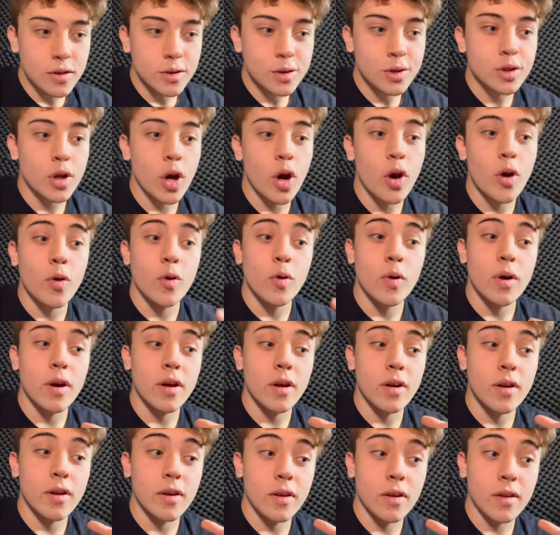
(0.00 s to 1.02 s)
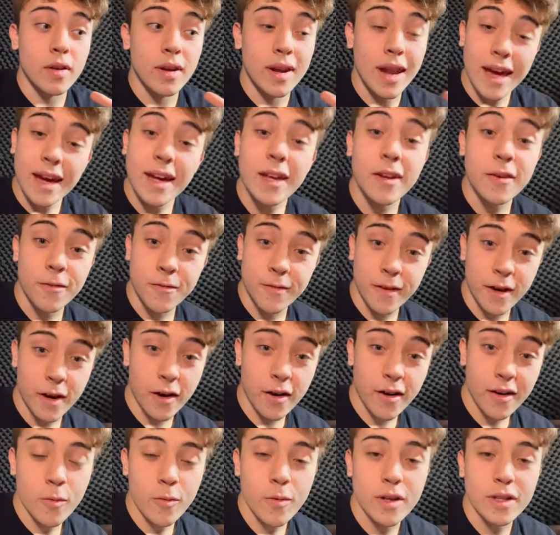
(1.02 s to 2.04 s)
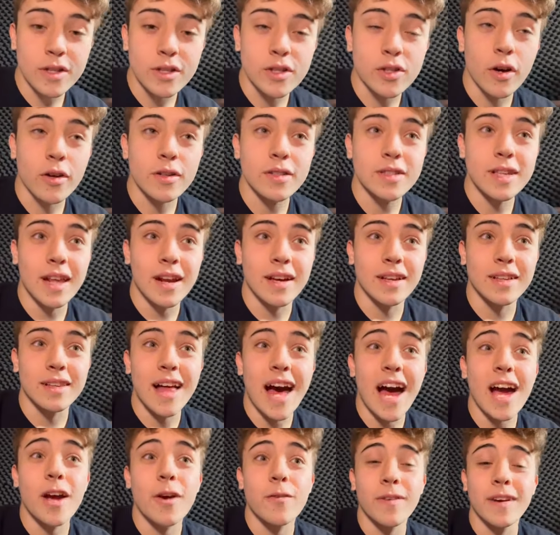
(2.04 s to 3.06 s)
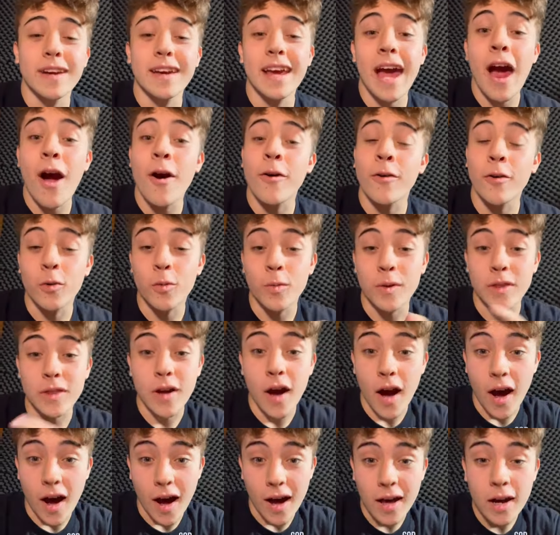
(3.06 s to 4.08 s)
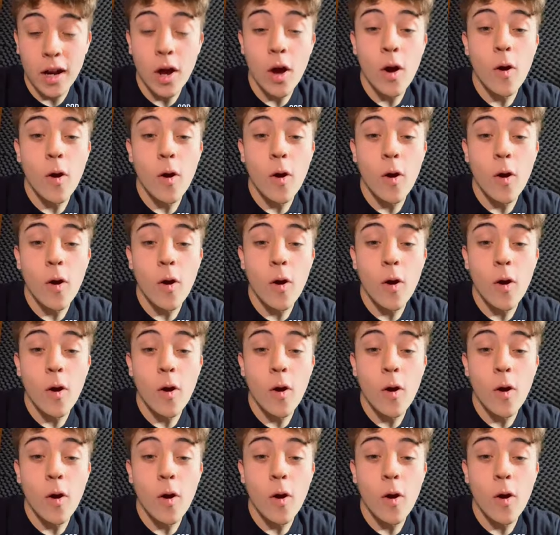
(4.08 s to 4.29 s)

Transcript: So, negative fear results in a lack of encounter with God